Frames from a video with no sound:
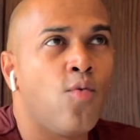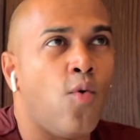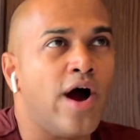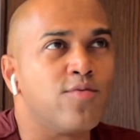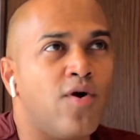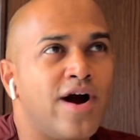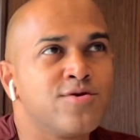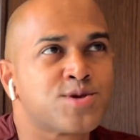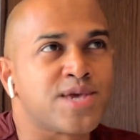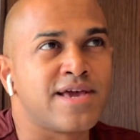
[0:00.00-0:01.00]
Why, why
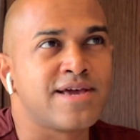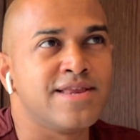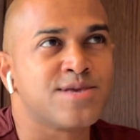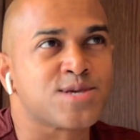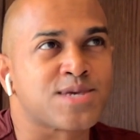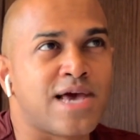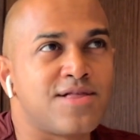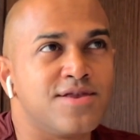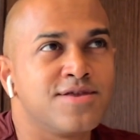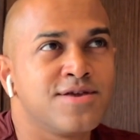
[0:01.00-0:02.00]
are you saying he needs a
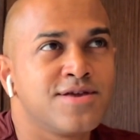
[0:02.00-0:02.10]
salad?